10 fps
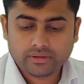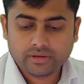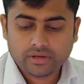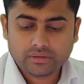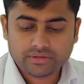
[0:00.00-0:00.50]

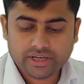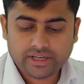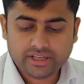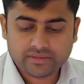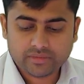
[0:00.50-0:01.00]
Now state
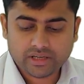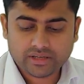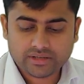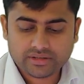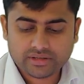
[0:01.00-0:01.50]
is
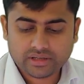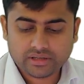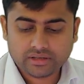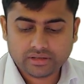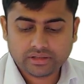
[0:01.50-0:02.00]
Maharashtra,
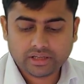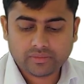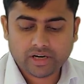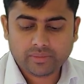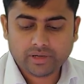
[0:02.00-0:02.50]
there might be
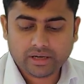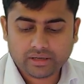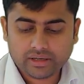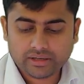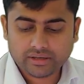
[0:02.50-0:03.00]
Karnataka,
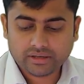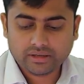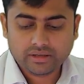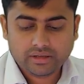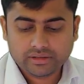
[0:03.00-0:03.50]
there
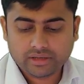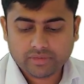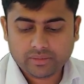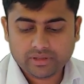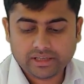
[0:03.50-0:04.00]
might be
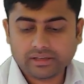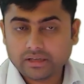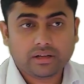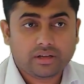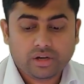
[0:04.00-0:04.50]
Telangana.
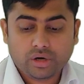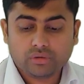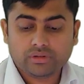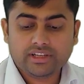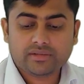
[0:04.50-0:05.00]

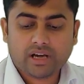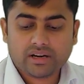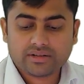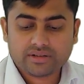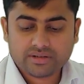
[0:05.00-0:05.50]
Now these
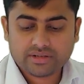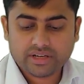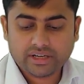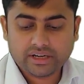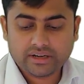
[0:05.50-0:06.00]
Maharashtra
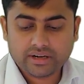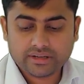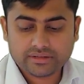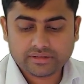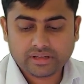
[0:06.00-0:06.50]
state
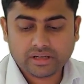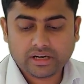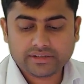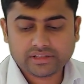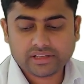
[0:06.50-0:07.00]
entries, let's say
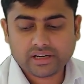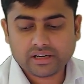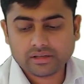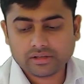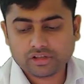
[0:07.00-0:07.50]
there are
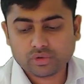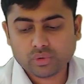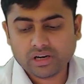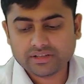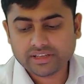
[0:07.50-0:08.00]
12
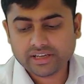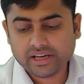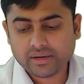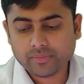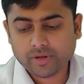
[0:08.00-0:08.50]
CR
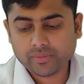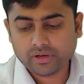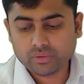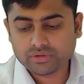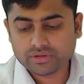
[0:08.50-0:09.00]
people
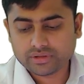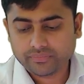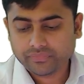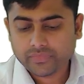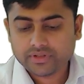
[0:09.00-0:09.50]
whose
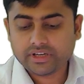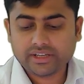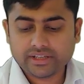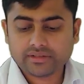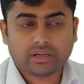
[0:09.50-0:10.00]
state
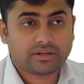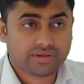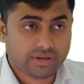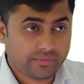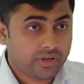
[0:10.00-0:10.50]
is
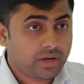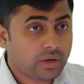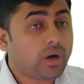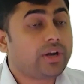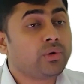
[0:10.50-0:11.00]
Maharashtra.
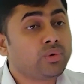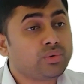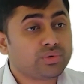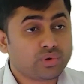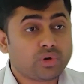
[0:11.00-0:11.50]
Now are you going to
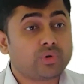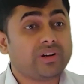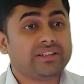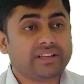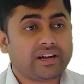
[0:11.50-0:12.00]
store
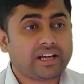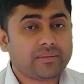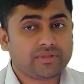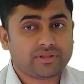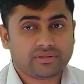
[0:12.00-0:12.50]
12 CR
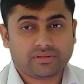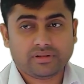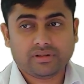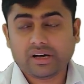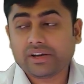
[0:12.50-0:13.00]
times?
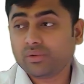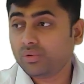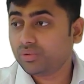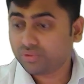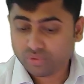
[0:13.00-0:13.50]
Are you
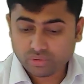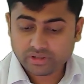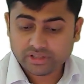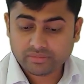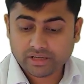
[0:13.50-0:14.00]
going to store
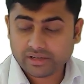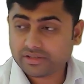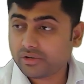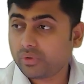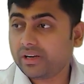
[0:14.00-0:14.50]
this Maharashtra